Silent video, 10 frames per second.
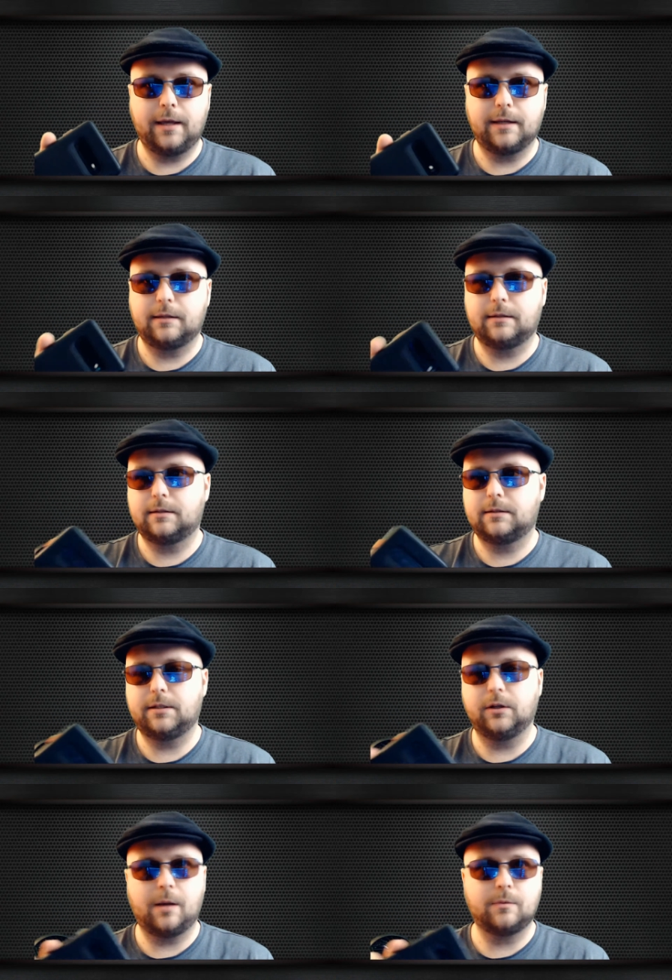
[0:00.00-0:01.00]
It
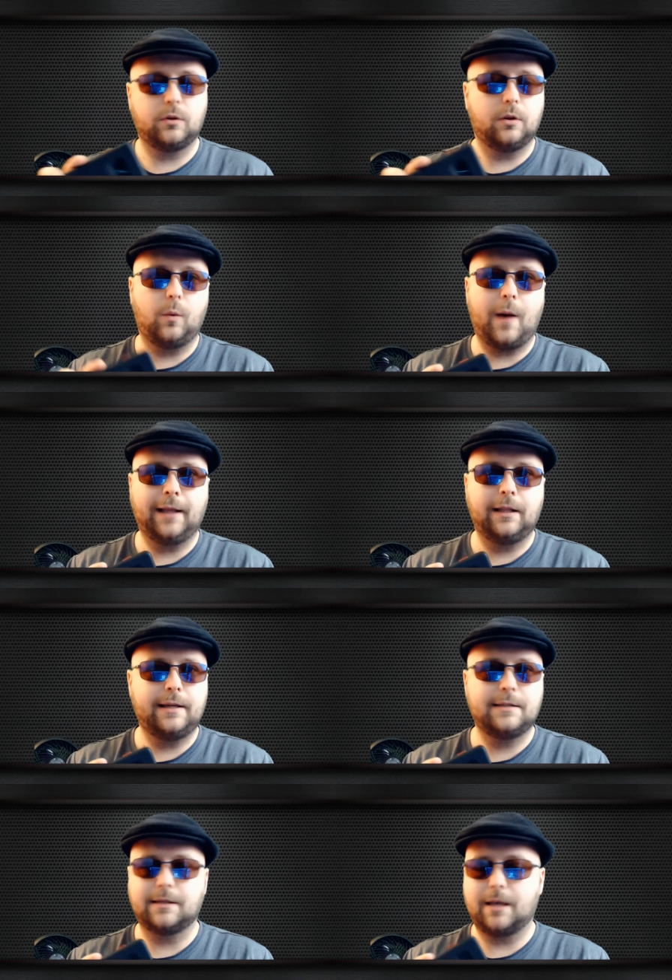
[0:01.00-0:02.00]
still comes with the wide
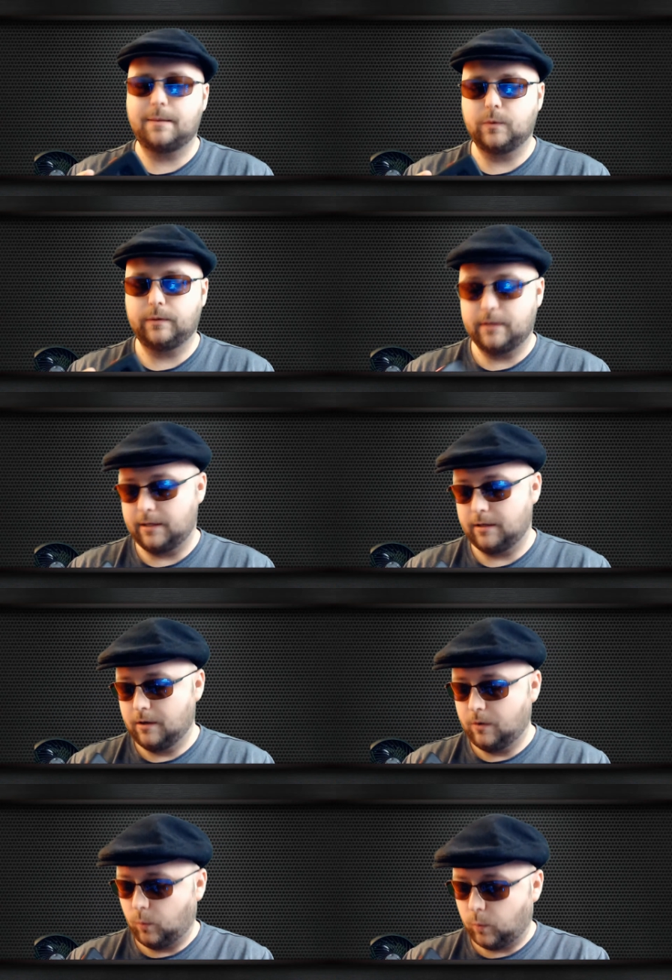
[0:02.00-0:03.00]
lens, it comes with the
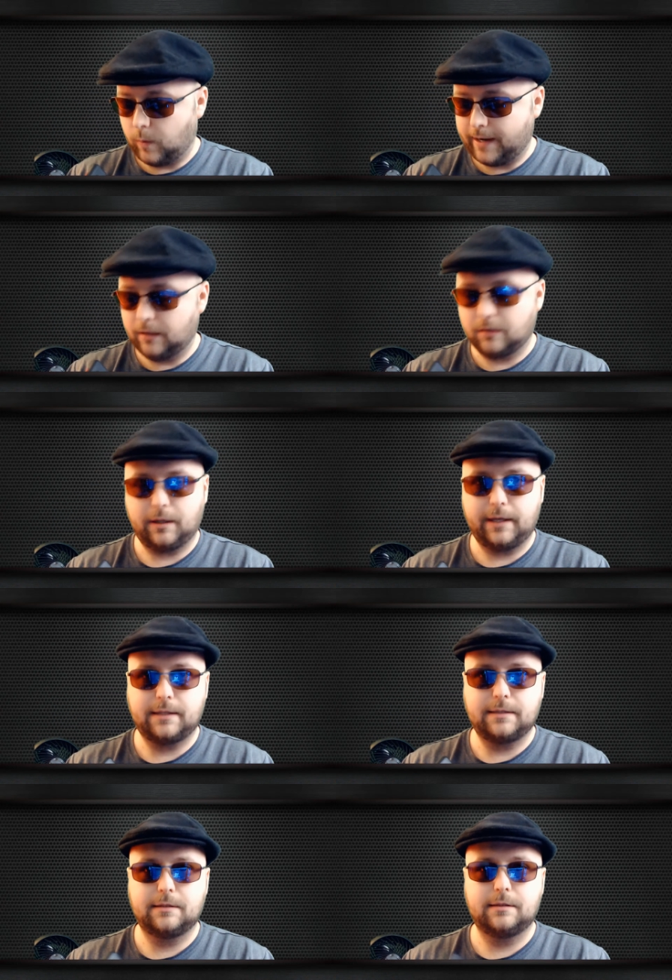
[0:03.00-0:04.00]
regular
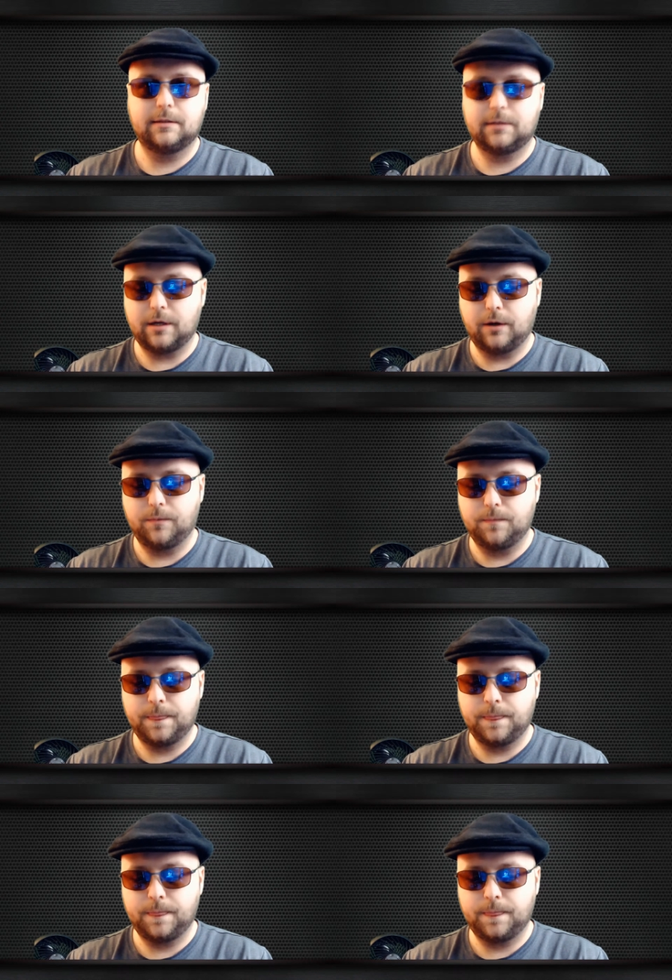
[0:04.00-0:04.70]
lens, so